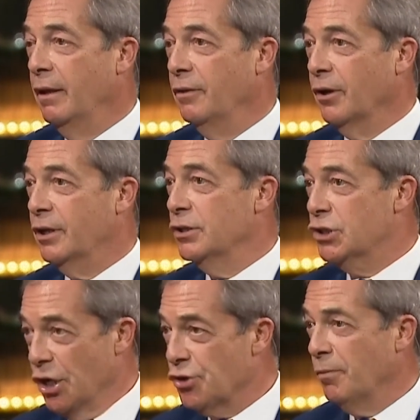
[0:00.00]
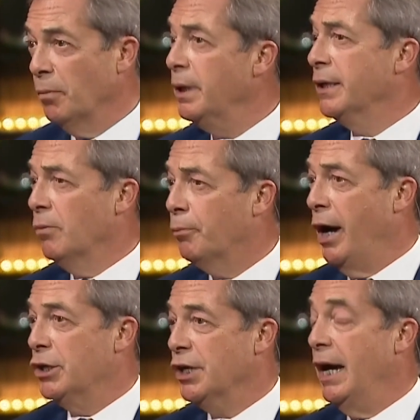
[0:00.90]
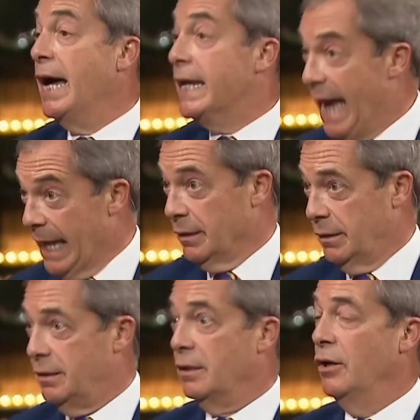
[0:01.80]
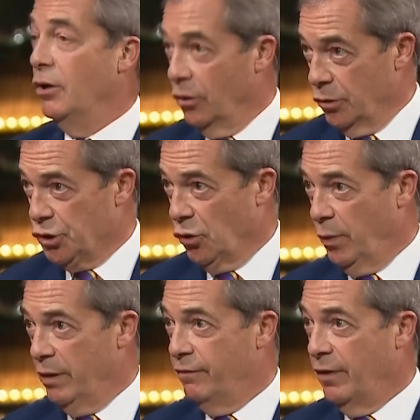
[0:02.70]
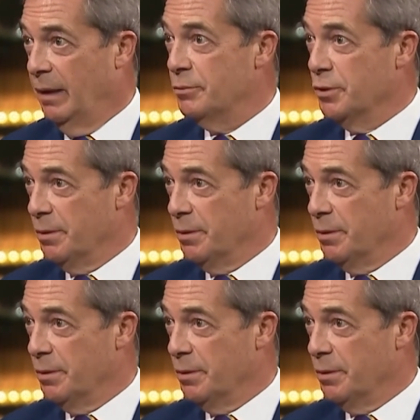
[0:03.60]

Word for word: that considerable political pressure against onshore wind farms was